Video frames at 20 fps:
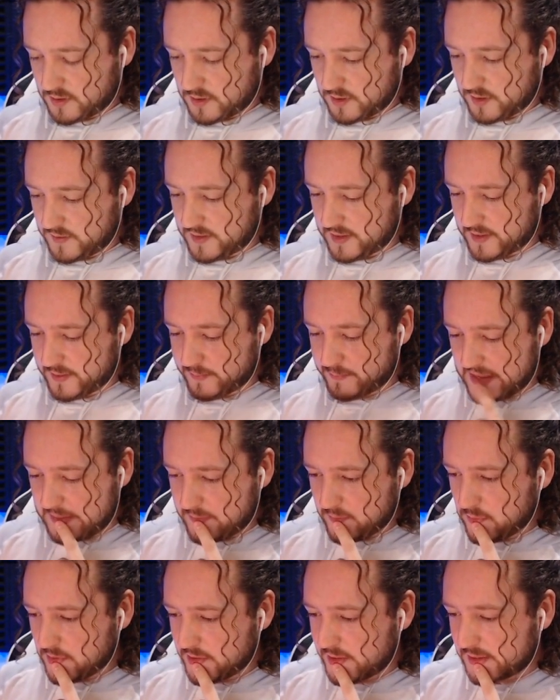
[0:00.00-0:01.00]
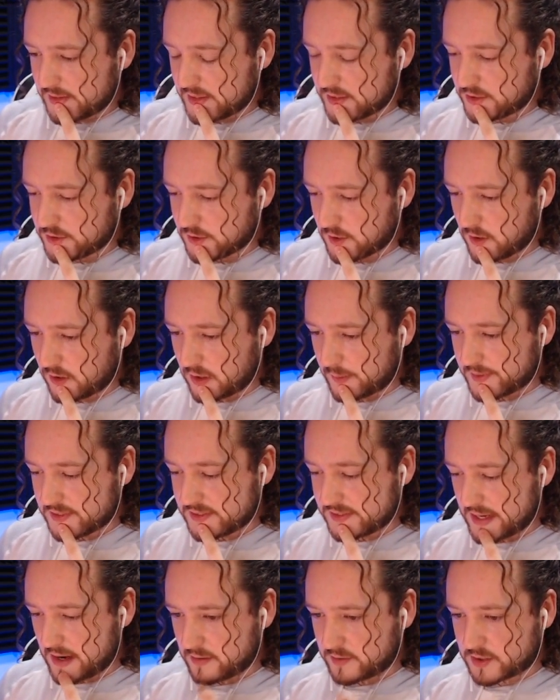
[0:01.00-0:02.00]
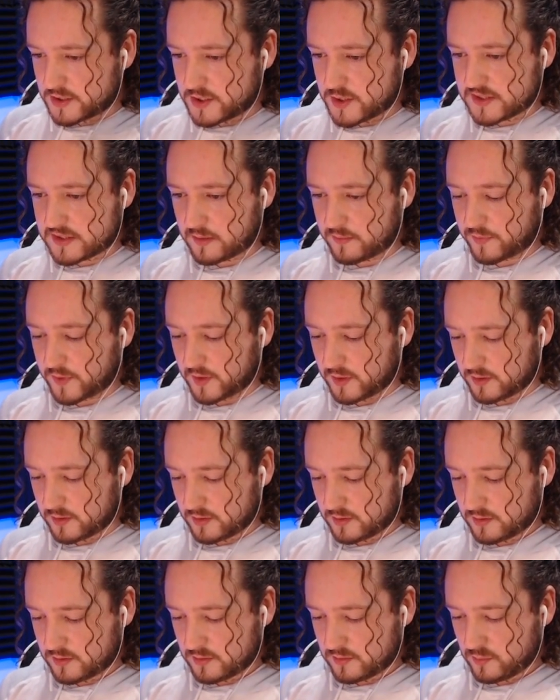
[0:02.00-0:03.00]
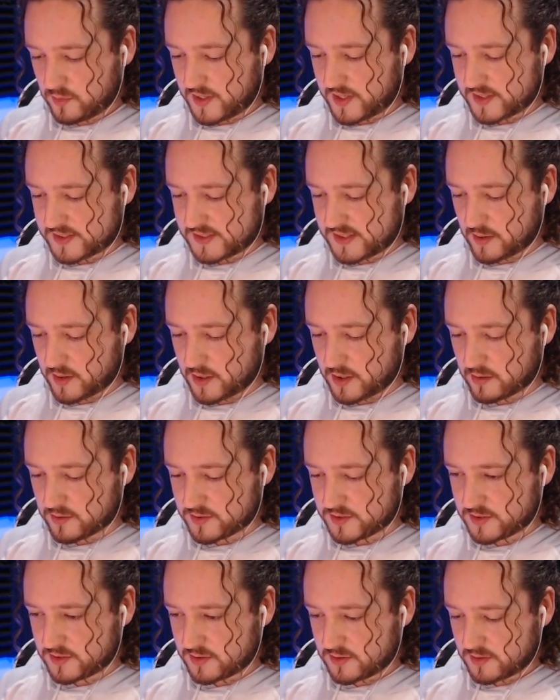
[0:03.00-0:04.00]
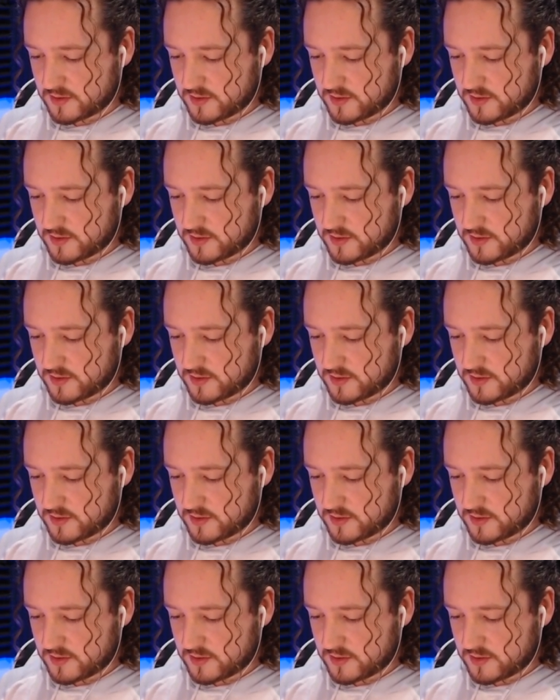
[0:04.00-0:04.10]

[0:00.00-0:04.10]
And then maybe we'll get a dark oven down to do something. We'll kind of see how it goes.